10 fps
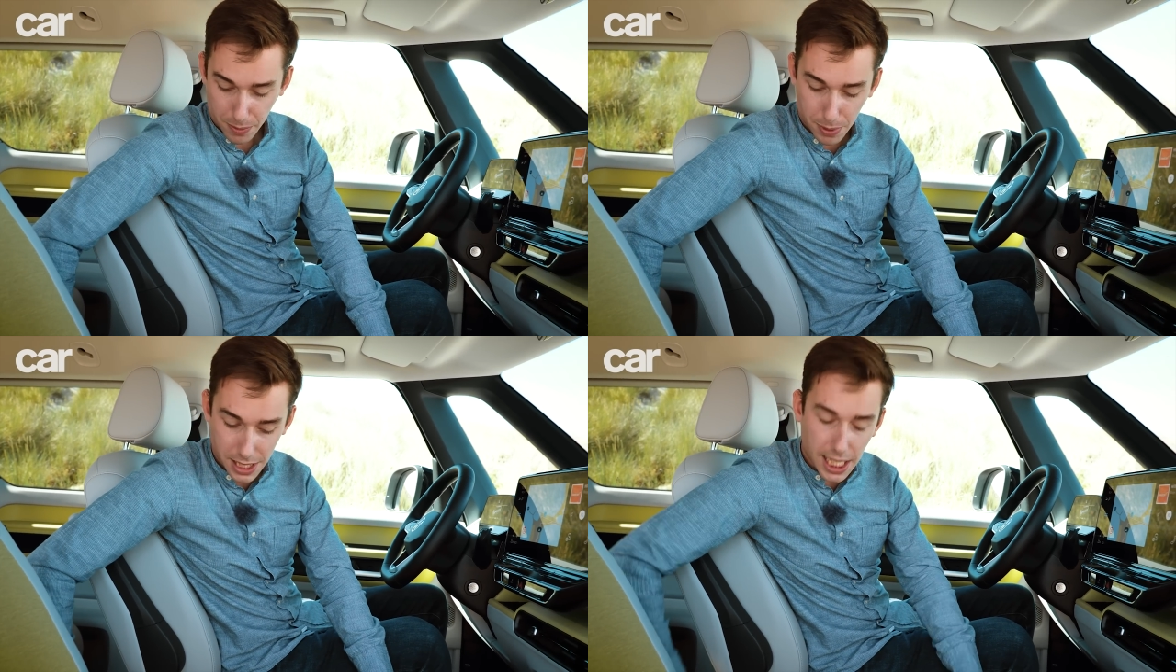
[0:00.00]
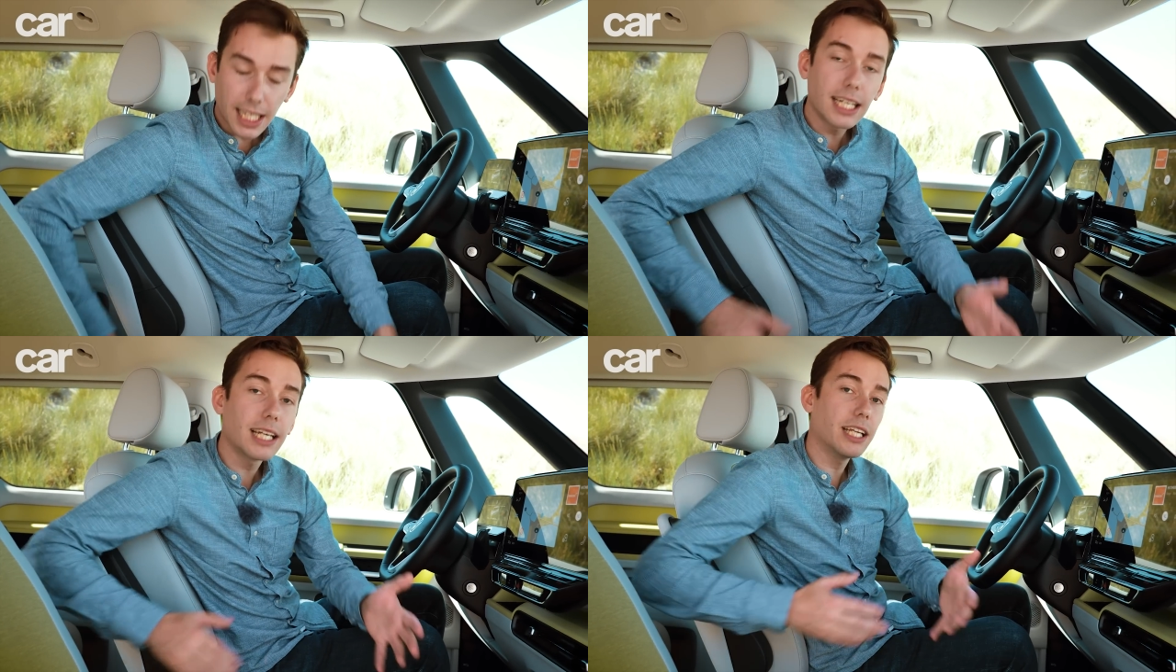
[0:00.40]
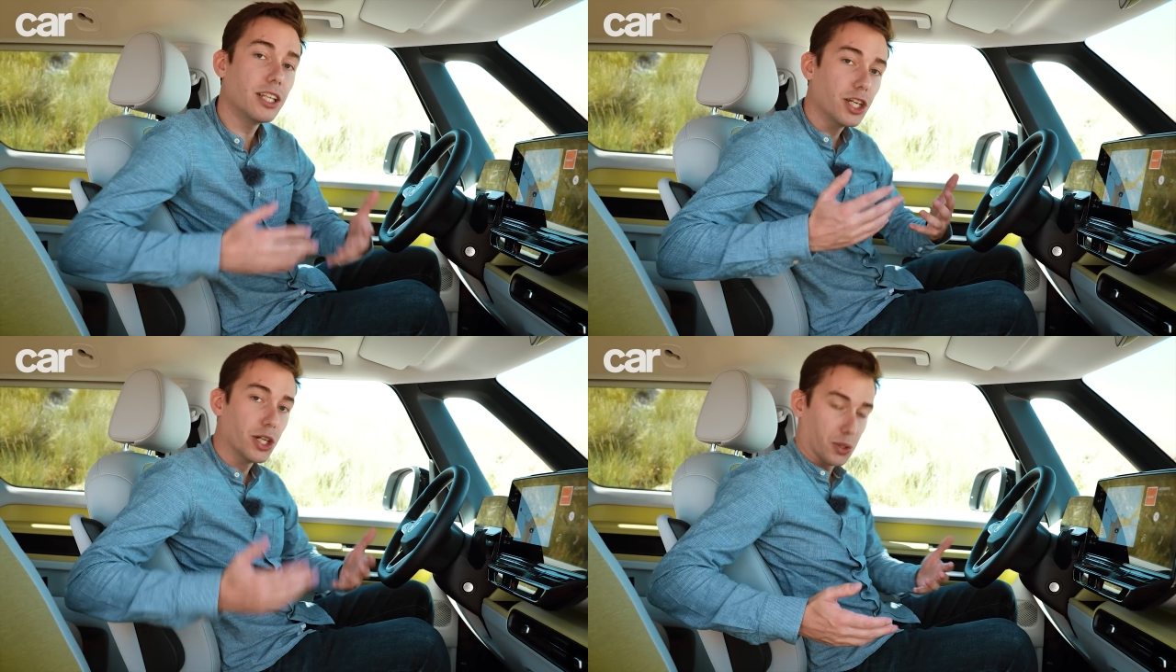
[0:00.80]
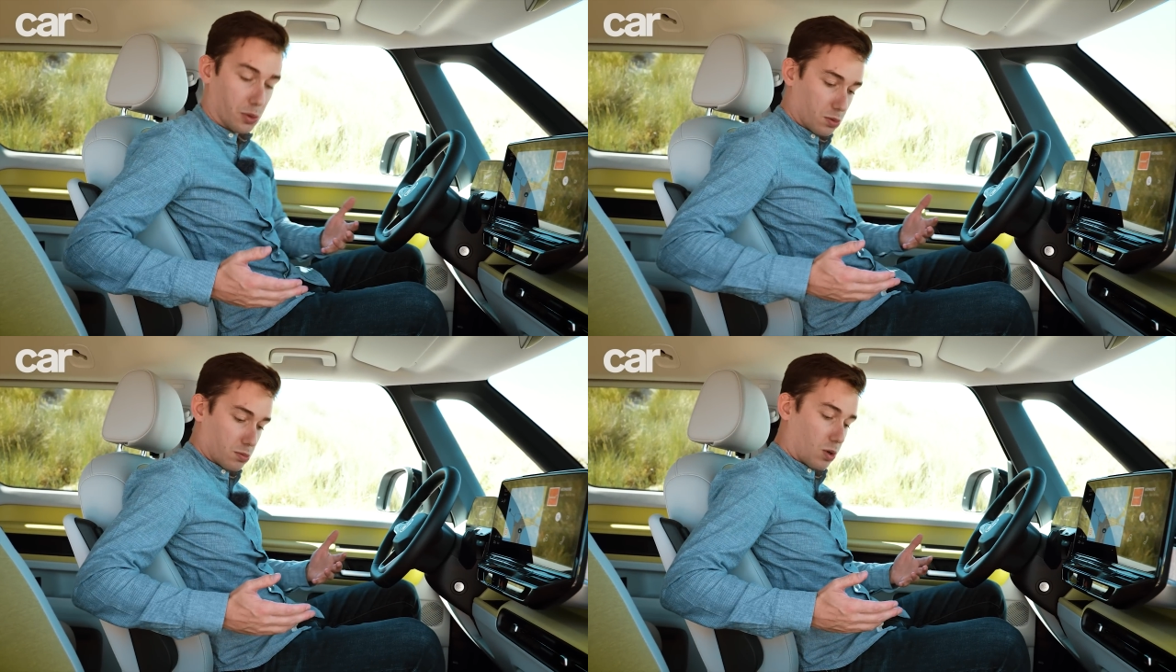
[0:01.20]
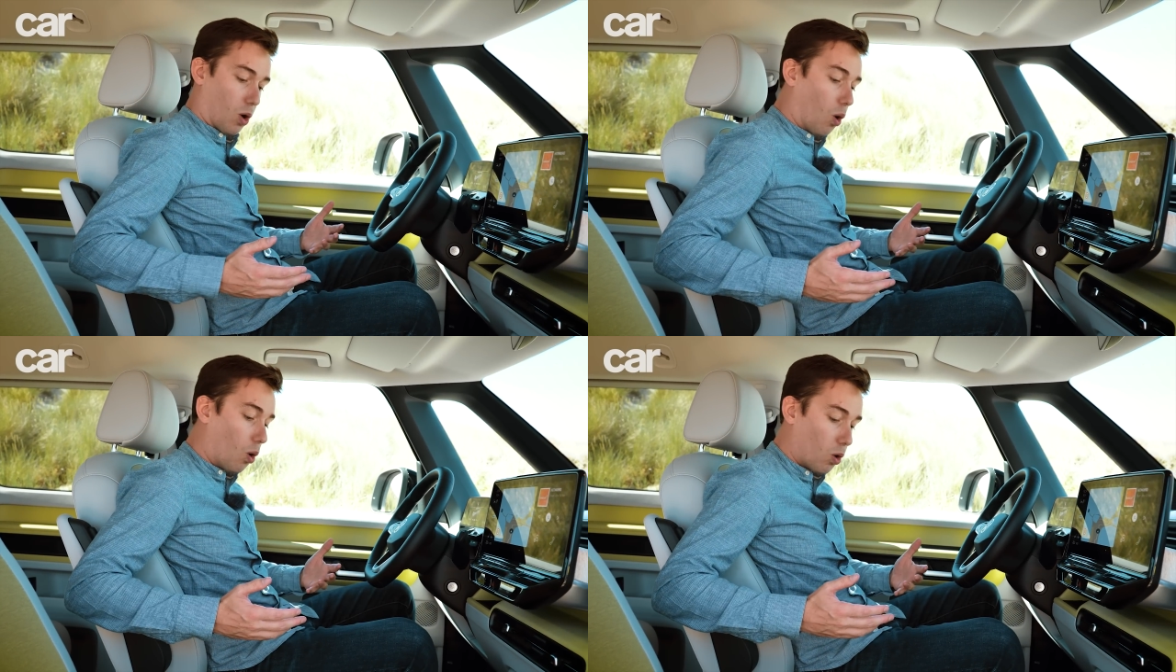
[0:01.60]
particularly new
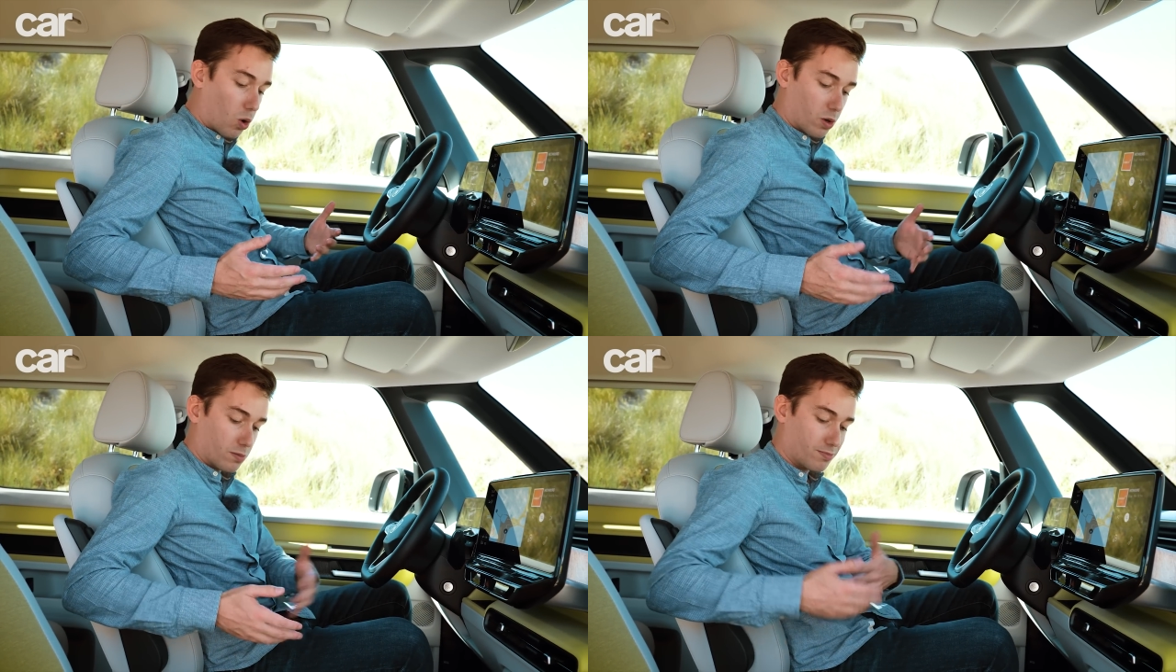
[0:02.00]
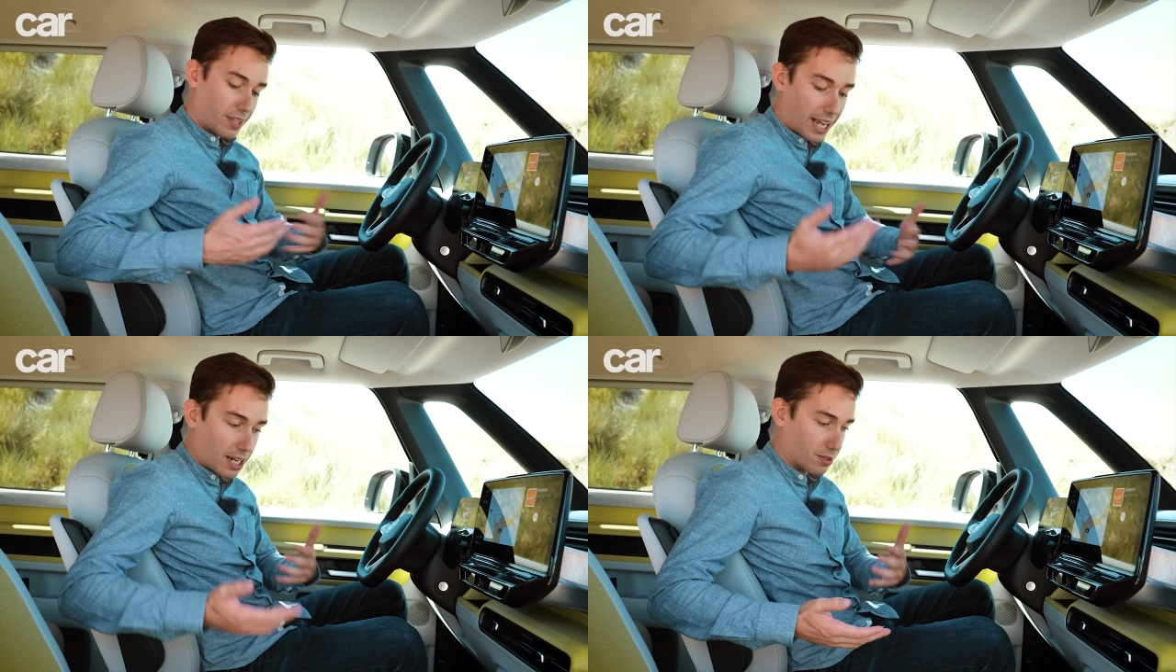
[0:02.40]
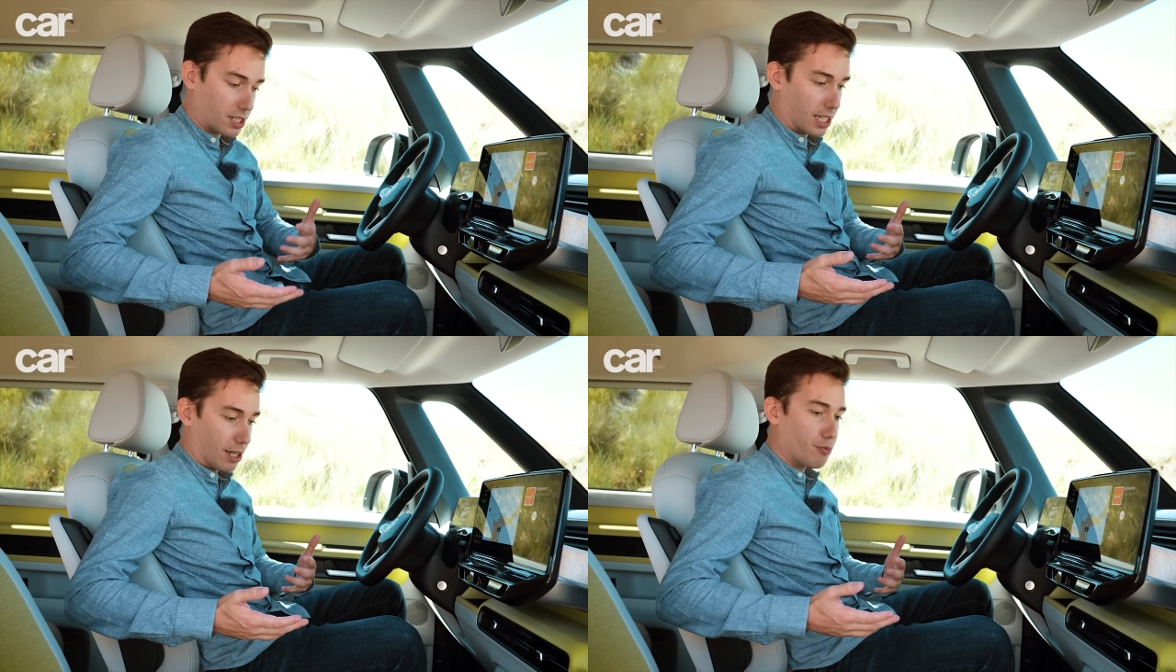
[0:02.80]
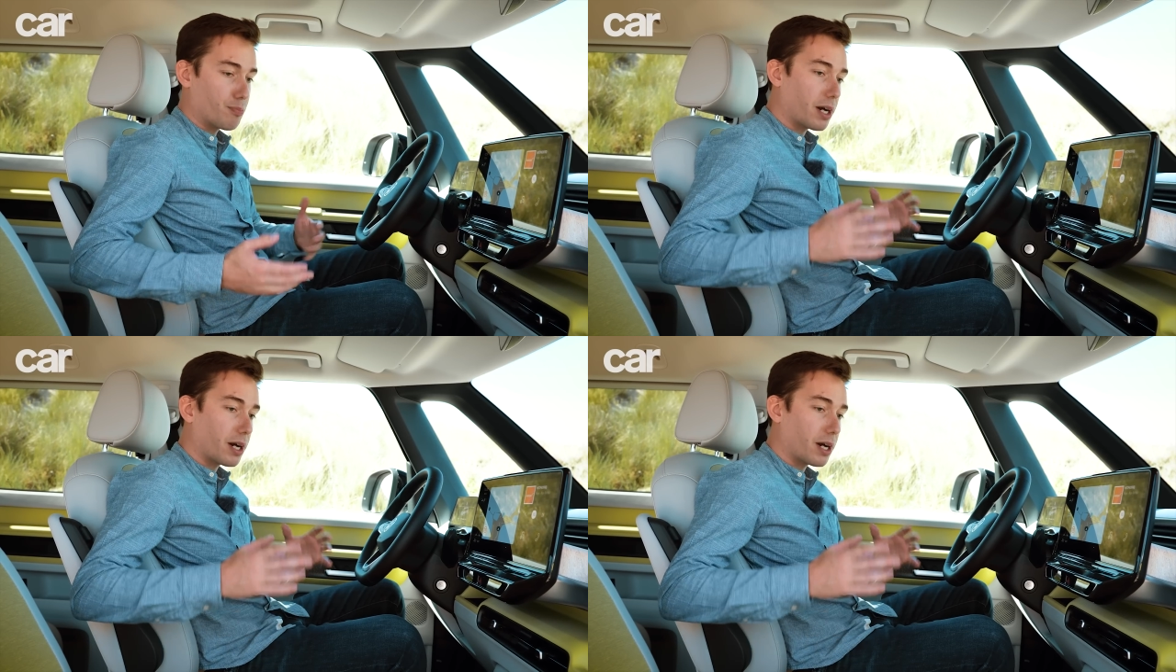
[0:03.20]
or innovative,